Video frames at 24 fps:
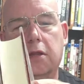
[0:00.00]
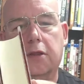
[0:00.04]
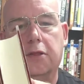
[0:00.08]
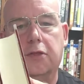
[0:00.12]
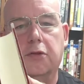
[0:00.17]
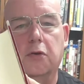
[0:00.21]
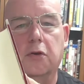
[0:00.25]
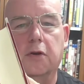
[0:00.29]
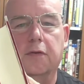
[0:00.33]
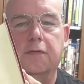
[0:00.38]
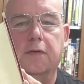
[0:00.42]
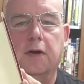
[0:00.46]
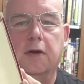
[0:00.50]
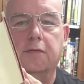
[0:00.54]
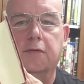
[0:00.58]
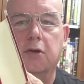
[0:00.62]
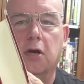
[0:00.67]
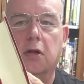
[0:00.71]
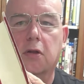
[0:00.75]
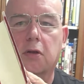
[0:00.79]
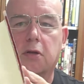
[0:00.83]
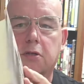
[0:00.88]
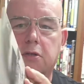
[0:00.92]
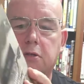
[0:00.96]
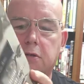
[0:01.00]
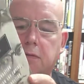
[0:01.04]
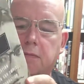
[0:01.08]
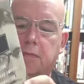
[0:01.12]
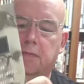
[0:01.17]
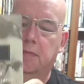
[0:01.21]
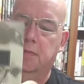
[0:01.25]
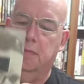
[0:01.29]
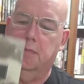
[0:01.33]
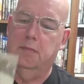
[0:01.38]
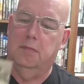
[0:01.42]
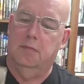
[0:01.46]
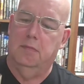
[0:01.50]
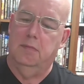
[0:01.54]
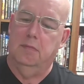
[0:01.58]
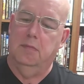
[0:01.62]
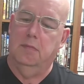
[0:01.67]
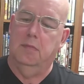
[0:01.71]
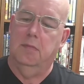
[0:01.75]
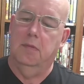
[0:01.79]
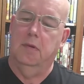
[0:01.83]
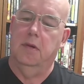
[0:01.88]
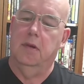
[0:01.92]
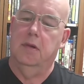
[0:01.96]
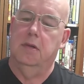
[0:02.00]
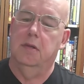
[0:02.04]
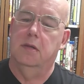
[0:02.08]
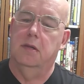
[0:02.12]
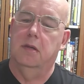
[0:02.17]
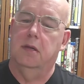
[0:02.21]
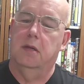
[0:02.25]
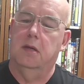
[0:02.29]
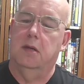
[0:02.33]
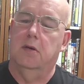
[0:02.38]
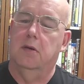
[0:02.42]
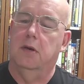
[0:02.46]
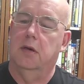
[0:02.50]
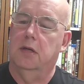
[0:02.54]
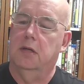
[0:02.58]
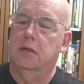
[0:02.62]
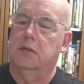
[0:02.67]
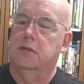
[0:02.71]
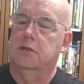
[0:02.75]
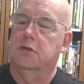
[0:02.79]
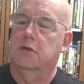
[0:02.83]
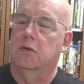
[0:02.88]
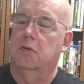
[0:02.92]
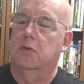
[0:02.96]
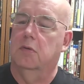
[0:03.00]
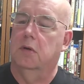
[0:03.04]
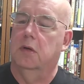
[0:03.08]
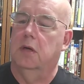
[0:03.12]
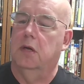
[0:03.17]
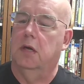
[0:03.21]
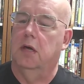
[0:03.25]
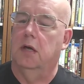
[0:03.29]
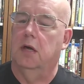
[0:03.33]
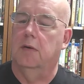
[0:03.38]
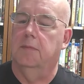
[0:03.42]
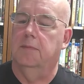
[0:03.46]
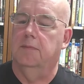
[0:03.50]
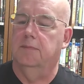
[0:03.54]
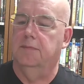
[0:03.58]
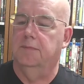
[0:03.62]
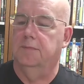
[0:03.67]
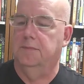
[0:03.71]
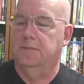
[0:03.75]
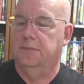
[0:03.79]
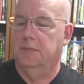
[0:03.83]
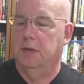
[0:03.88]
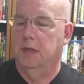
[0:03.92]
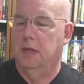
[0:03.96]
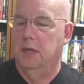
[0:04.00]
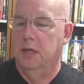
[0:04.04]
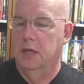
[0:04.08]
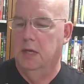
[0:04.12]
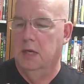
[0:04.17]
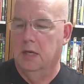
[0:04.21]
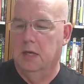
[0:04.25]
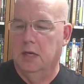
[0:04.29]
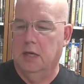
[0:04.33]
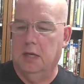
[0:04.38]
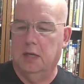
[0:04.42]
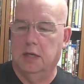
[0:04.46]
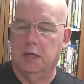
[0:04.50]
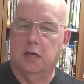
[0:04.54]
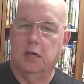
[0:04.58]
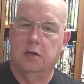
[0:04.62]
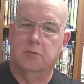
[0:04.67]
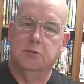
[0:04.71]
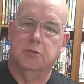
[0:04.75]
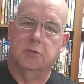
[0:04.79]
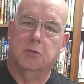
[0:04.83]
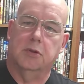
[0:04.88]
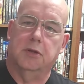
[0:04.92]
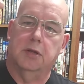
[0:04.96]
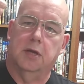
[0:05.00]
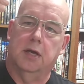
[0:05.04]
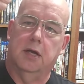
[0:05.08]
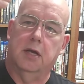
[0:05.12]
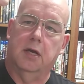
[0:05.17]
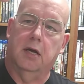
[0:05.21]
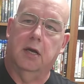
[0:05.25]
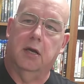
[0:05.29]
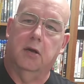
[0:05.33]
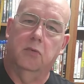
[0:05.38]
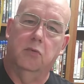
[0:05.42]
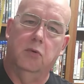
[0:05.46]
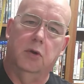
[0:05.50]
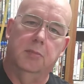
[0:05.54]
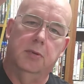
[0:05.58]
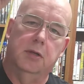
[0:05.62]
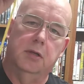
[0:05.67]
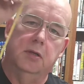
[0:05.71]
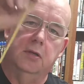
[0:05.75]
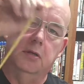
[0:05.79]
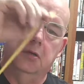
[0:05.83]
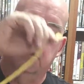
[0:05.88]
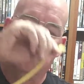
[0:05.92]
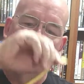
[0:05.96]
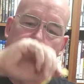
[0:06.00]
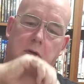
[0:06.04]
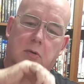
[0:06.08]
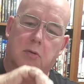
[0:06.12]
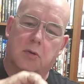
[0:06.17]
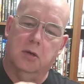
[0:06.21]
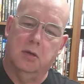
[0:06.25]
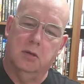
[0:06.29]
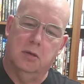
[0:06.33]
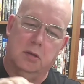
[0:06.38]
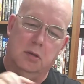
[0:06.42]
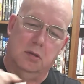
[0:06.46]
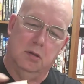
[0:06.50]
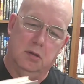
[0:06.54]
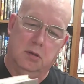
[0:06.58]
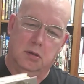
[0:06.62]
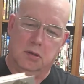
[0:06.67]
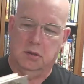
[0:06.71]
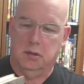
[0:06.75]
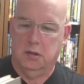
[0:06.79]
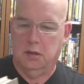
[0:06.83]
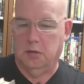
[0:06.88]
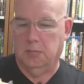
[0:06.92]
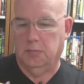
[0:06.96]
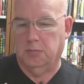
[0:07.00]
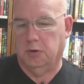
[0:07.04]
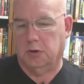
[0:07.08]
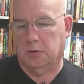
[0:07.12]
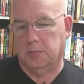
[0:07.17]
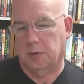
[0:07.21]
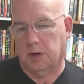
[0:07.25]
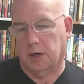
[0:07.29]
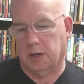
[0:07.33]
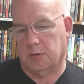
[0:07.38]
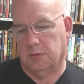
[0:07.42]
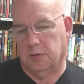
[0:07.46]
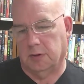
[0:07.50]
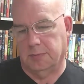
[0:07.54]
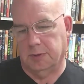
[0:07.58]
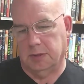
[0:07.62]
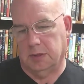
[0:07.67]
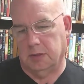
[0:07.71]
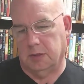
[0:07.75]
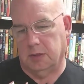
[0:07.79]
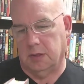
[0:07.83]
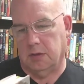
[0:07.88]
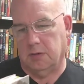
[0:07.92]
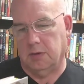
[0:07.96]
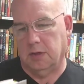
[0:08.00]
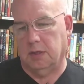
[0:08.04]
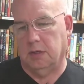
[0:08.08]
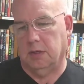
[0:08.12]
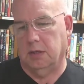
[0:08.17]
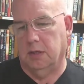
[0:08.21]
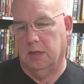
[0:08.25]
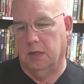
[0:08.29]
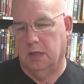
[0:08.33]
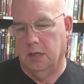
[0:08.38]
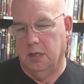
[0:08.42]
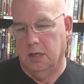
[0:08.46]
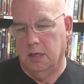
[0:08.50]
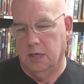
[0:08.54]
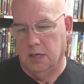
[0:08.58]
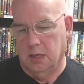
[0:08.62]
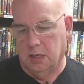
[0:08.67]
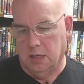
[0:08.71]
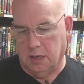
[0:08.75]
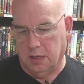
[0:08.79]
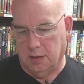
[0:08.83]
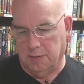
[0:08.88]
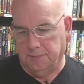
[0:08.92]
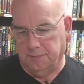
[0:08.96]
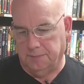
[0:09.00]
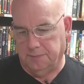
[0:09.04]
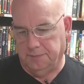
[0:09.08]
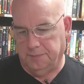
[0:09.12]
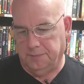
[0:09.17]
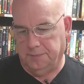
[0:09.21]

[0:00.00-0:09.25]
$35. All right, so and it comes with a ribbon, a bookmark ribbon. All right, um,